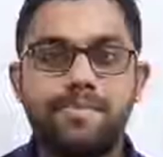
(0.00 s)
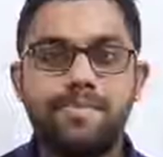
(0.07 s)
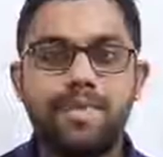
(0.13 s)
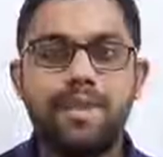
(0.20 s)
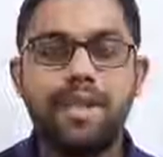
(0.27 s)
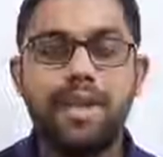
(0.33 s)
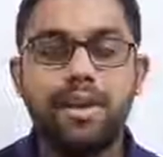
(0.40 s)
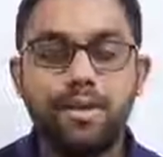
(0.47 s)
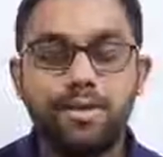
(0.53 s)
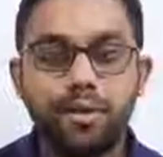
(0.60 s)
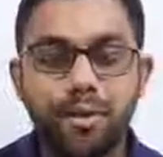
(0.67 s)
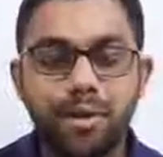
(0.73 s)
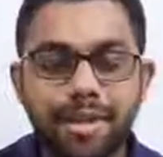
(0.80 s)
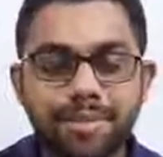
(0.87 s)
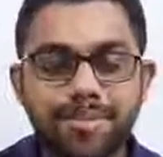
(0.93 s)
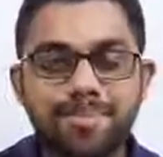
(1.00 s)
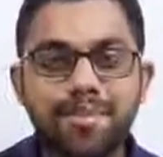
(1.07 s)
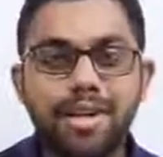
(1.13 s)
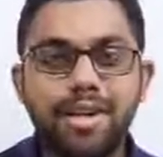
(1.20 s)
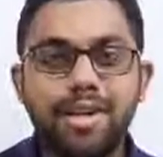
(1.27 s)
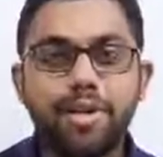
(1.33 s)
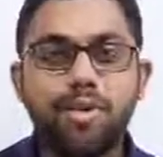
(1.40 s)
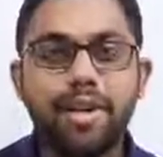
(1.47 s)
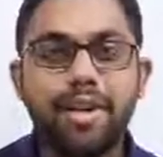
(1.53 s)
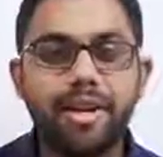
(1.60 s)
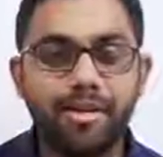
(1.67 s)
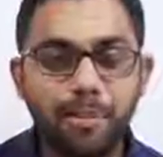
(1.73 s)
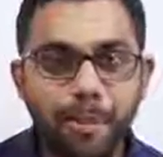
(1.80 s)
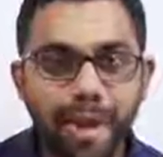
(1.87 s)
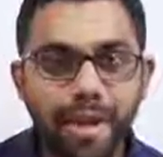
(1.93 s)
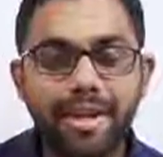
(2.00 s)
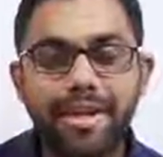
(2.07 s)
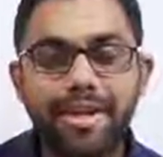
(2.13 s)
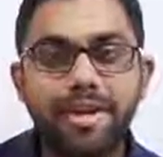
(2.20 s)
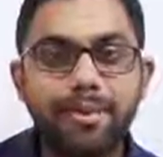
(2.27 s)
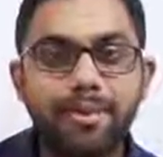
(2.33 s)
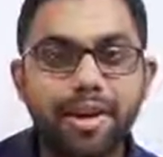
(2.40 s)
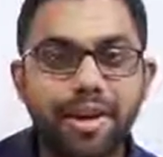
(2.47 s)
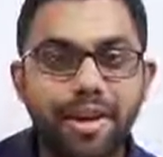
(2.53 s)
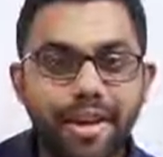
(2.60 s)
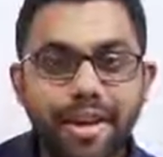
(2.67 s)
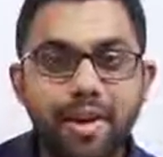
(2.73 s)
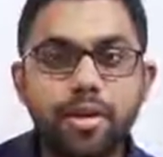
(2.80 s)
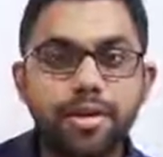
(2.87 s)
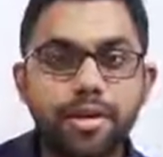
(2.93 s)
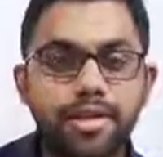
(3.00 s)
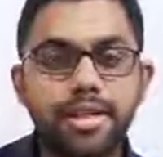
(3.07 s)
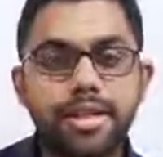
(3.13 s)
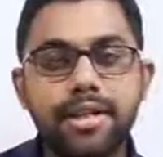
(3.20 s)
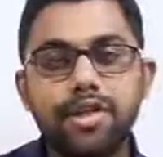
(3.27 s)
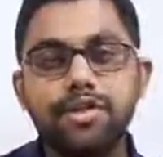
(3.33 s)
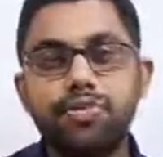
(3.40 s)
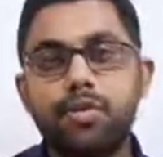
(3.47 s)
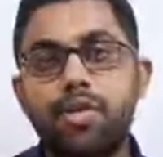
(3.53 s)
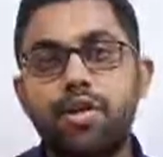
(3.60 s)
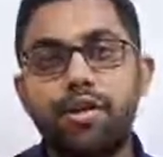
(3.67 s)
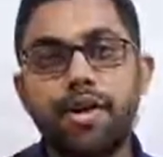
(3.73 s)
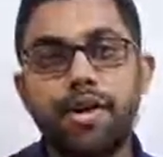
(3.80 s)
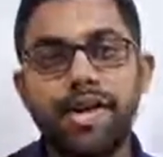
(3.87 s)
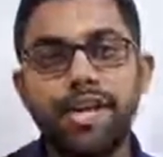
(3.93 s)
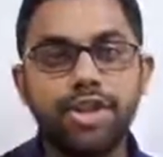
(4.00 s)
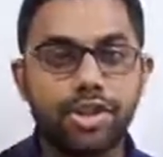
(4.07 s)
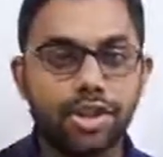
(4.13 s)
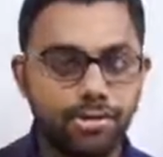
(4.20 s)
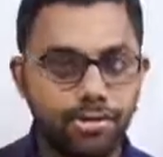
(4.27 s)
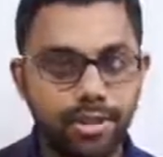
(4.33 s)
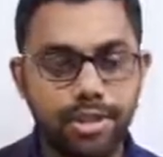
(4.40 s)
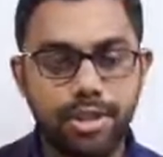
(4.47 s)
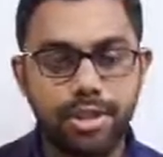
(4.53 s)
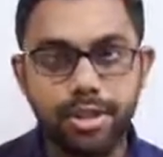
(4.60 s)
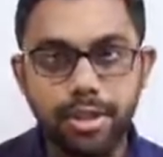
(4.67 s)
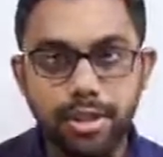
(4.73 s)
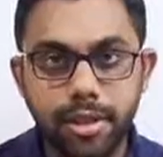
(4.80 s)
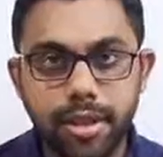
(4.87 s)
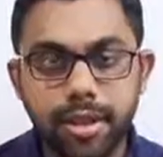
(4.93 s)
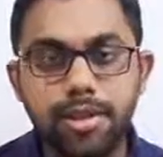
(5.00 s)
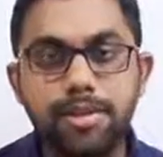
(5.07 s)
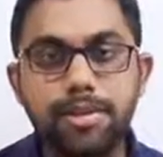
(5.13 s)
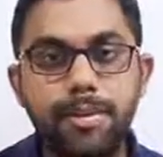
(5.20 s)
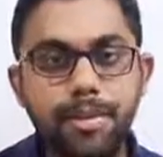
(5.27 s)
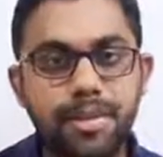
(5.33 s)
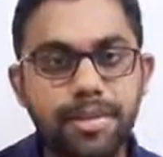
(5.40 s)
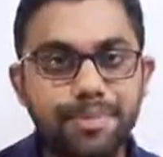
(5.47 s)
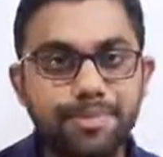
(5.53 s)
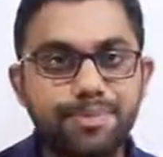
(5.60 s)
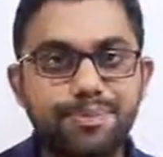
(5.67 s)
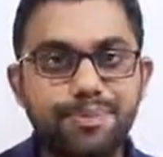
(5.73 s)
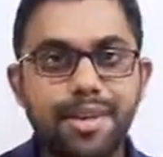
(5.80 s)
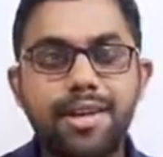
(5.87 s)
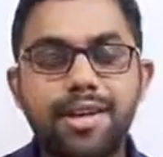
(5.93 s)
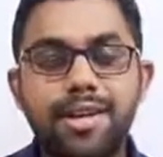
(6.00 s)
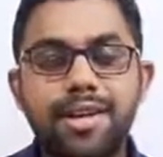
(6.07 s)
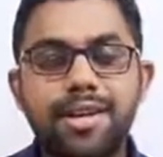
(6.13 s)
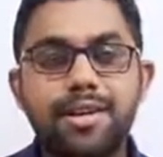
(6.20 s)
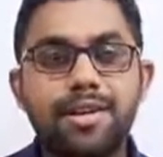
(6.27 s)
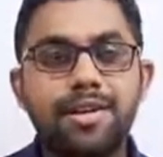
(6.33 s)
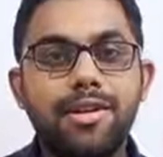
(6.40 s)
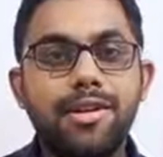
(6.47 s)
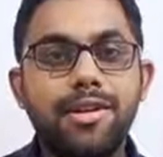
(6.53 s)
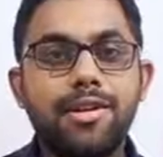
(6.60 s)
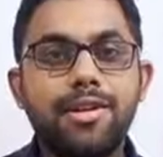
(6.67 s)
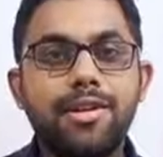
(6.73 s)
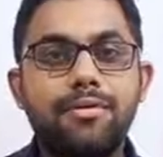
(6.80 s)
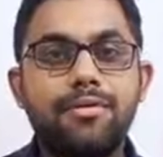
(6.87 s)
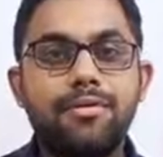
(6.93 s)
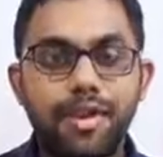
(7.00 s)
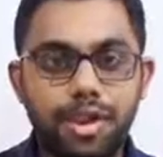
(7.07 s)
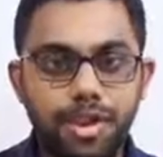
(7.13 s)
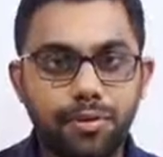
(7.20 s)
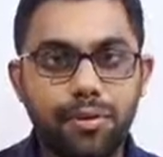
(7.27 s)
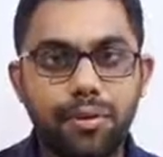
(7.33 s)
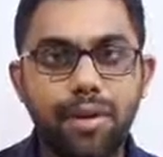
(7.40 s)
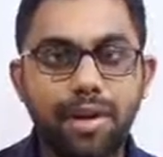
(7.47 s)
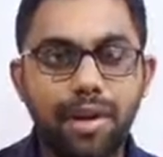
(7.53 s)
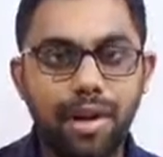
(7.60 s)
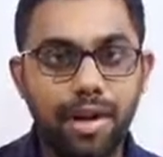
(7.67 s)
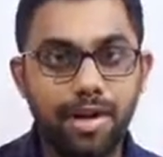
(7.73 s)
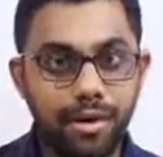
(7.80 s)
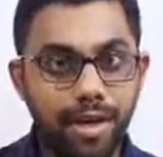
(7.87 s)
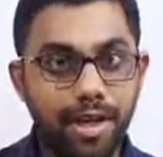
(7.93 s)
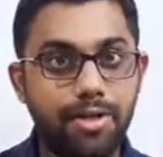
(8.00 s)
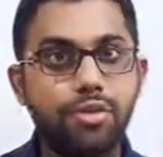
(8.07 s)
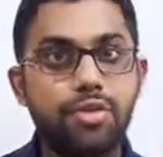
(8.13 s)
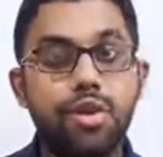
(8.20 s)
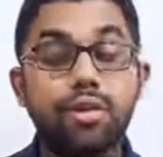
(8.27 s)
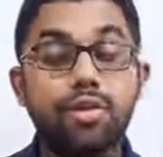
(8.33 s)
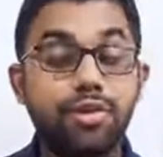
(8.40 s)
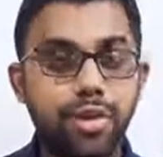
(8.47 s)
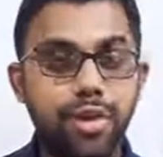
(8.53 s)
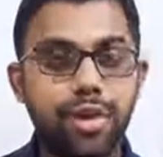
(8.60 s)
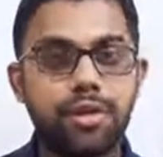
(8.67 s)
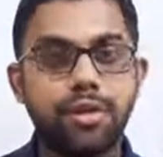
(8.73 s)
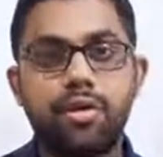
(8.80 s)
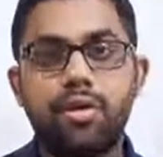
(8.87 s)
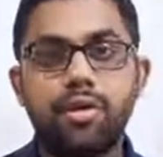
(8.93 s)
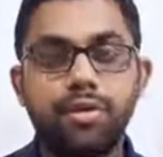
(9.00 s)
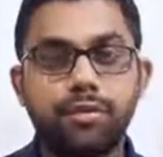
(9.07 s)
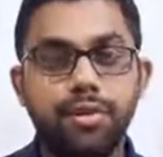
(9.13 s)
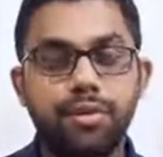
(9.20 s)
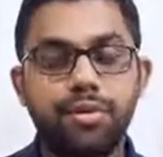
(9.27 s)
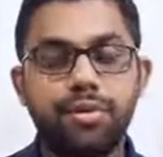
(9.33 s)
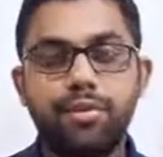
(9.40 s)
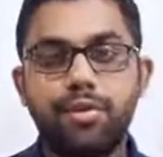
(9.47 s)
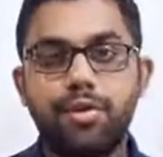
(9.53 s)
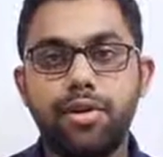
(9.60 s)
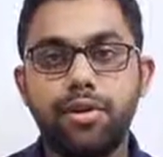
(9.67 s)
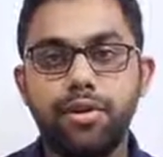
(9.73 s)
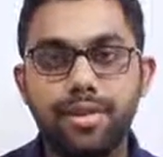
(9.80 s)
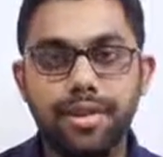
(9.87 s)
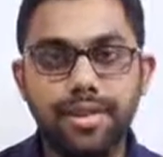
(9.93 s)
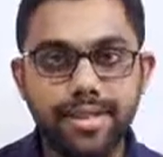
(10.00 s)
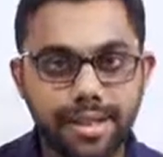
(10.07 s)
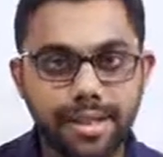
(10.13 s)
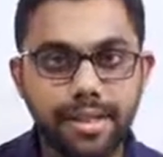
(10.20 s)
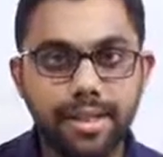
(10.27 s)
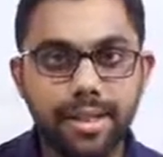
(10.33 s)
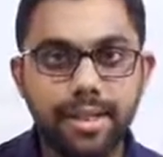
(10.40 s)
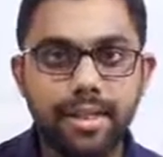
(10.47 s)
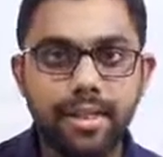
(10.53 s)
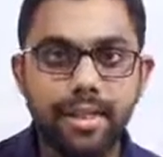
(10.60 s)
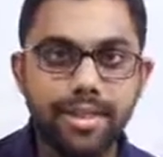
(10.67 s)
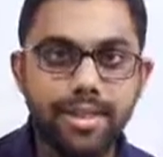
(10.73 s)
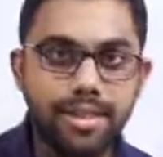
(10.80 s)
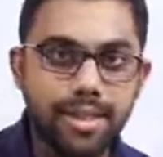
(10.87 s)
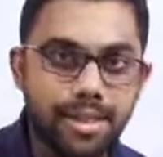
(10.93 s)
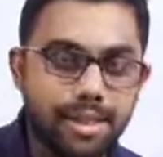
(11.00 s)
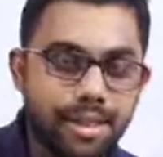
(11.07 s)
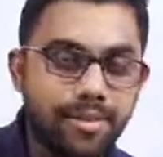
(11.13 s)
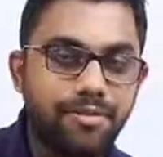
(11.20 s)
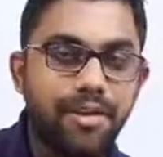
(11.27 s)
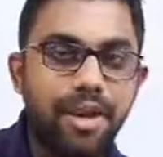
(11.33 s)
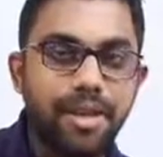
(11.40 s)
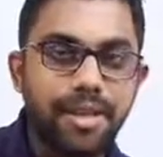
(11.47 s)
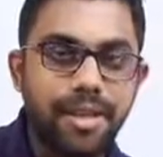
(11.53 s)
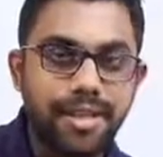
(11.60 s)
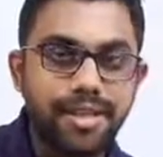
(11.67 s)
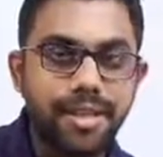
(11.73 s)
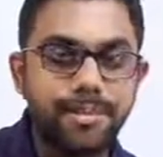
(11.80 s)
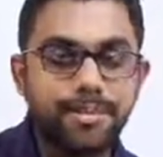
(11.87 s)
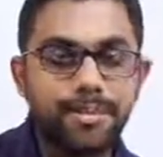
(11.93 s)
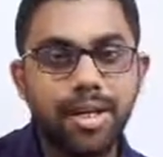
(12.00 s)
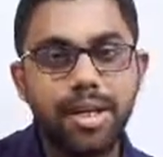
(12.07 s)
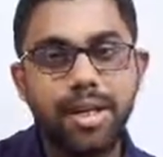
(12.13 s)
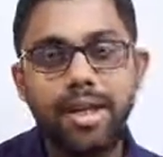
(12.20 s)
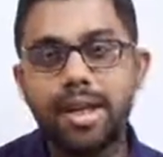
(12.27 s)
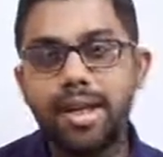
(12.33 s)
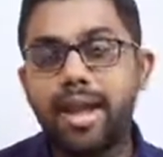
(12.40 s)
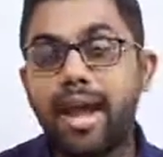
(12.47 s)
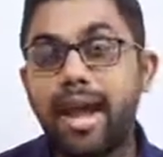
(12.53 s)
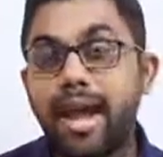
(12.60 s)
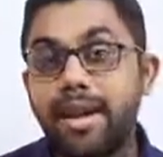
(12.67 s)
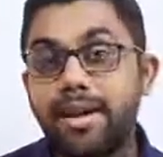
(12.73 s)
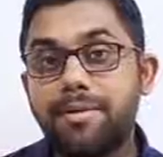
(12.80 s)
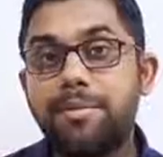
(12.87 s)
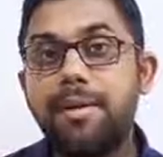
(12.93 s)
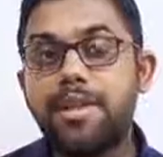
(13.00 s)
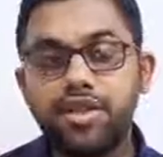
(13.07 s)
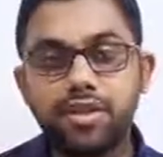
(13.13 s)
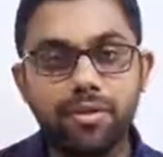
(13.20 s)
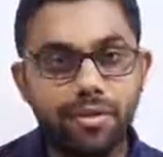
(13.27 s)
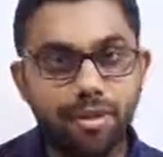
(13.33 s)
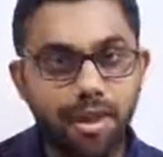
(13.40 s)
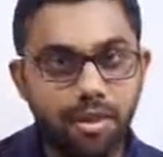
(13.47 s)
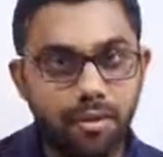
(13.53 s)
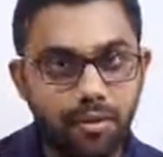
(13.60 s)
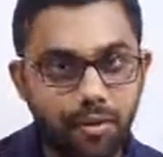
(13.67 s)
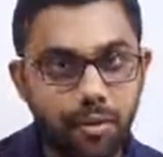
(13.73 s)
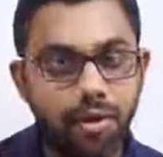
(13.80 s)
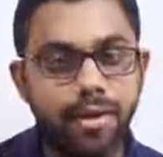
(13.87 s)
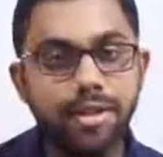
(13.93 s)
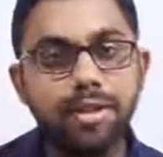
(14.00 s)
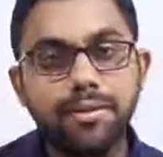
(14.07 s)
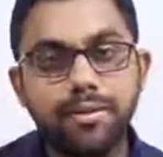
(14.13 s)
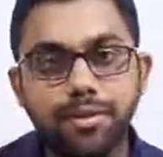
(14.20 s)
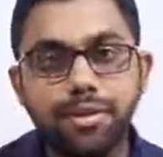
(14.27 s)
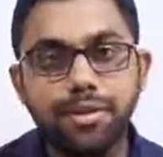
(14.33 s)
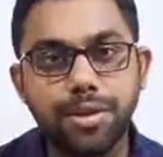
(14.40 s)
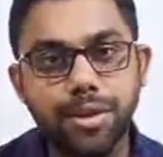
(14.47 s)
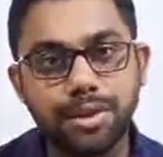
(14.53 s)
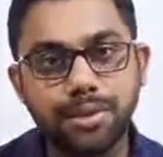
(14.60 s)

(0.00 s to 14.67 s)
Hello everyone, welcome back in my accountancy class for HS first year commerce. First of all, I would like to congratulate all of you for your result in HSLC final exam and best of luck for the future.